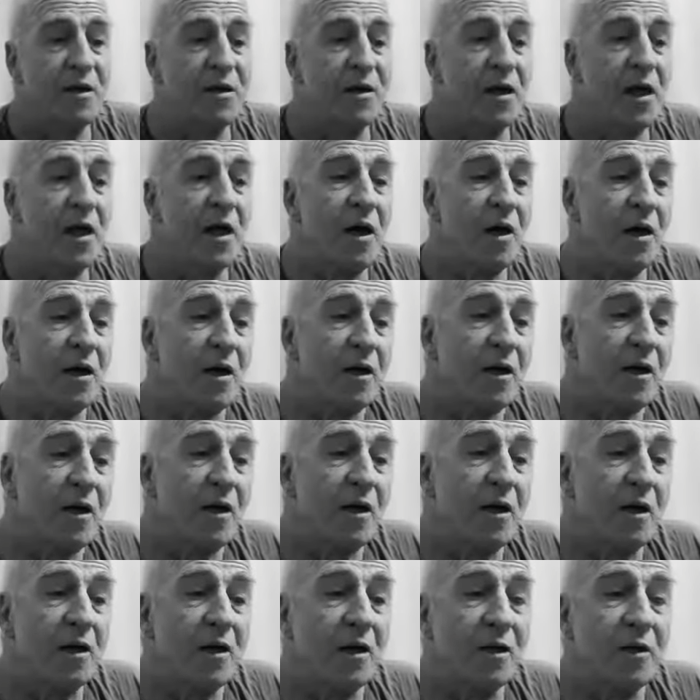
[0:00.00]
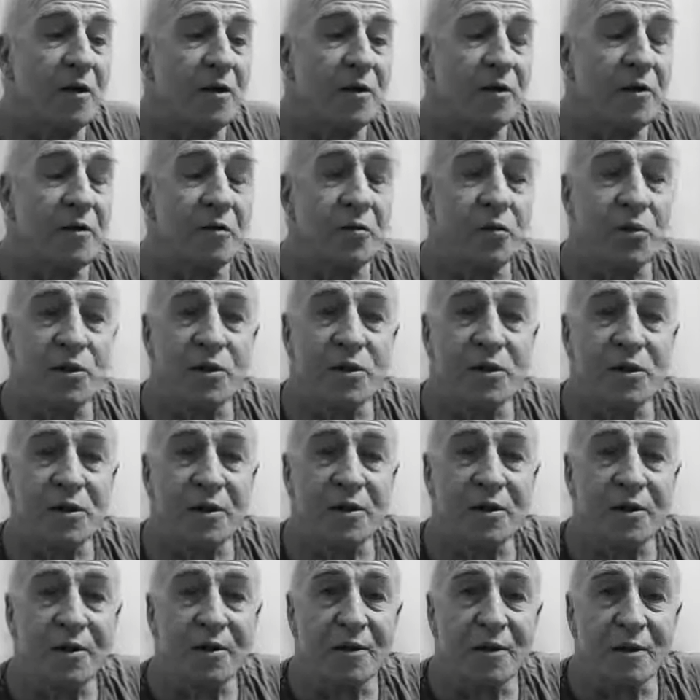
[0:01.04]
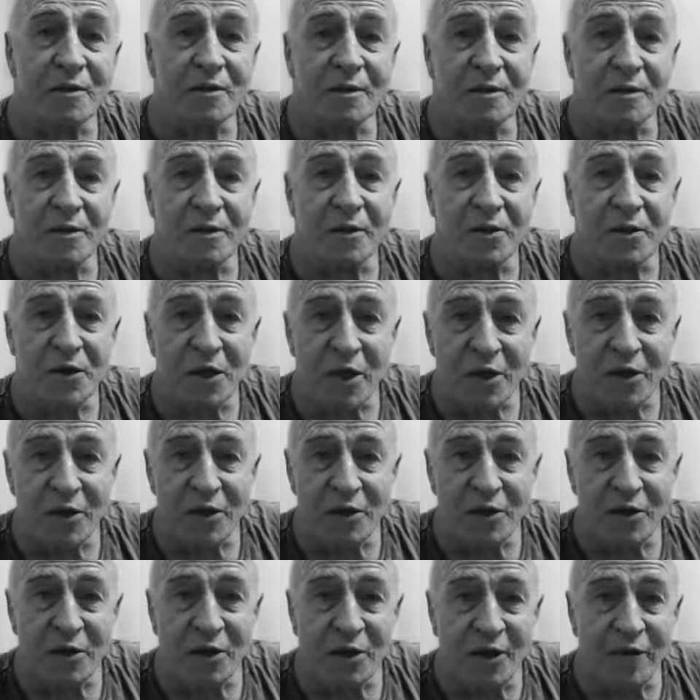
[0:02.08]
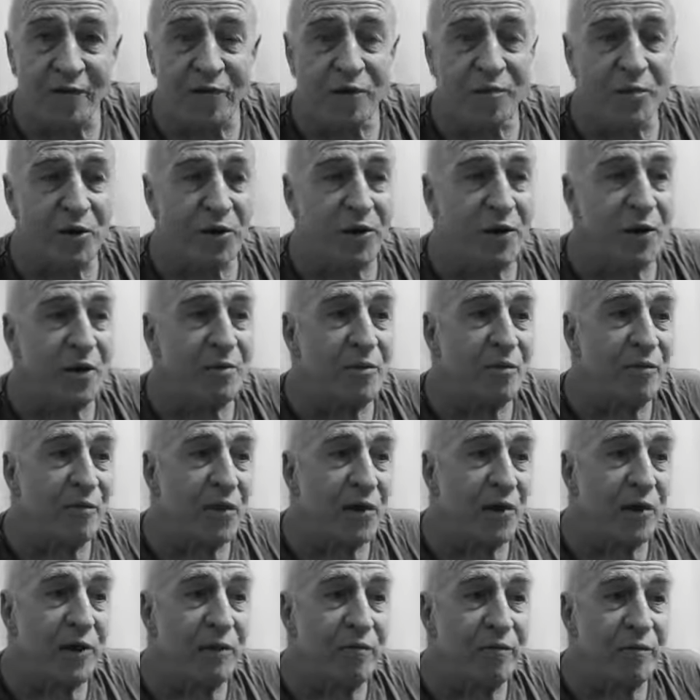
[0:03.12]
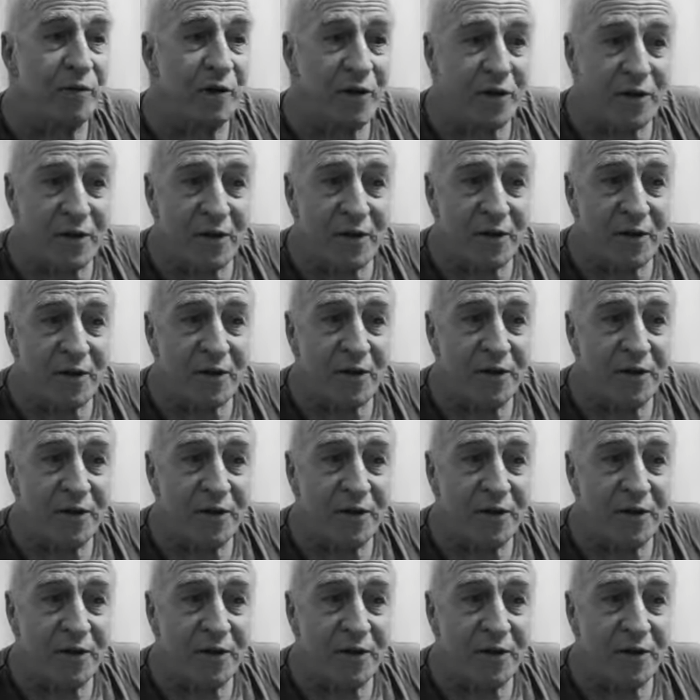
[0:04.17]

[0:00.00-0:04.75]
There was a Canadian diver by the name of Eric Fatah